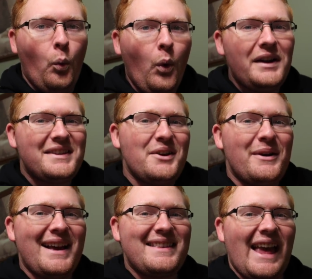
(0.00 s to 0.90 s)
What is
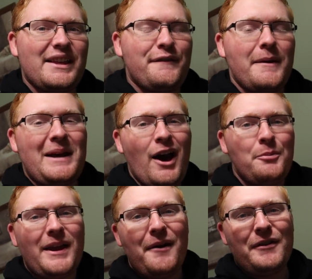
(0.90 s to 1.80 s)
going on, Science family? I
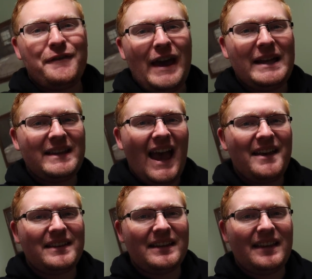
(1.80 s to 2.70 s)
hope you're having a
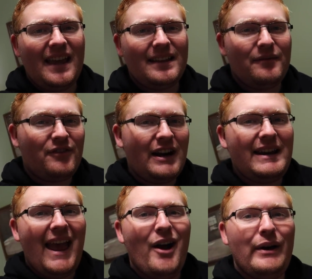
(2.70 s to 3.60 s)
fantastic day.
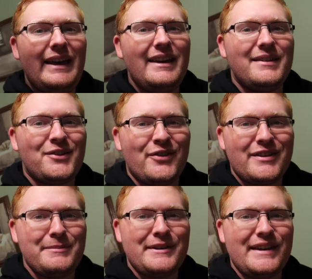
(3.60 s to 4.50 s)
Right now, it is
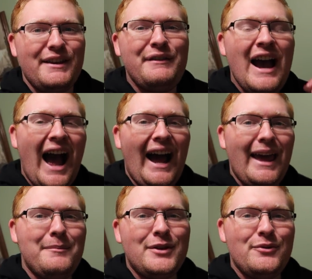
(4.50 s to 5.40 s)
Christmas Eve. I
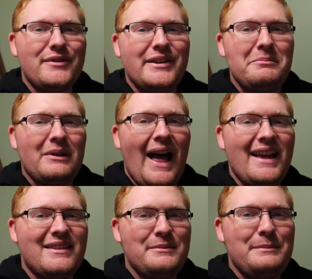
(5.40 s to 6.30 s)
am doing some
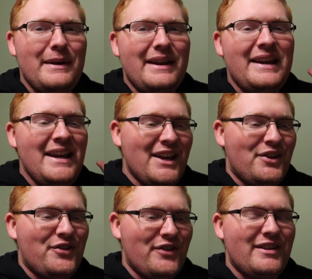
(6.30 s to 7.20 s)
last minute
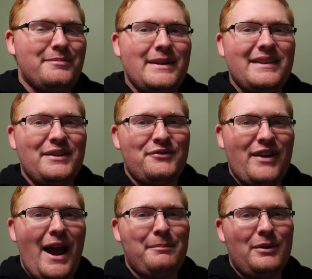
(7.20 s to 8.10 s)
Christmas
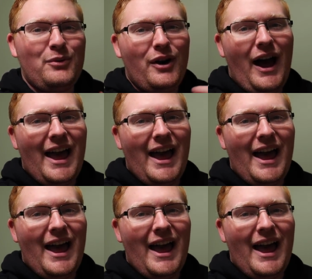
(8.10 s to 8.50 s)
wrapping. Well,